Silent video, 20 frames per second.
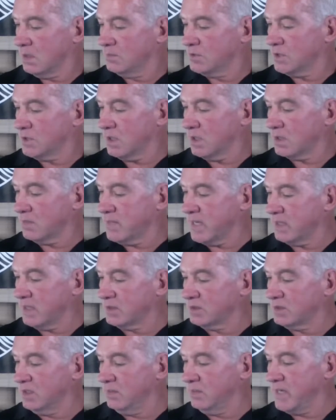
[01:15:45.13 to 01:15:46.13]
Talk
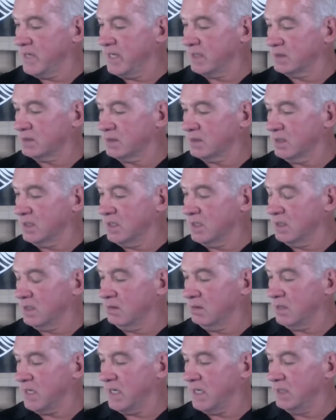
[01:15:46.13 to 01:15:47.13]
about CMEX
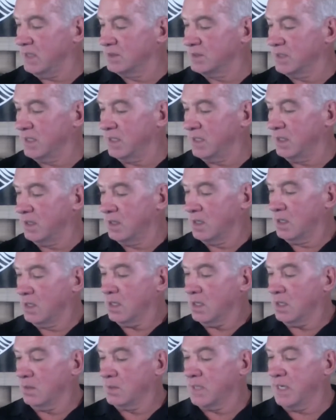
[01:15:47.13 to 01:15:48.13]
and AZ.
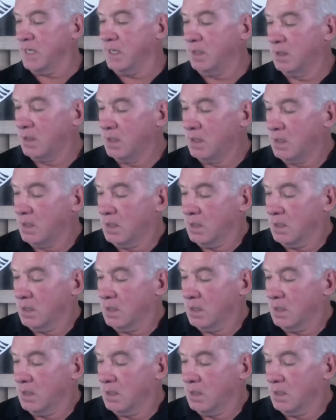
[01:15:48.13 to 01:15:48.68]
Okay.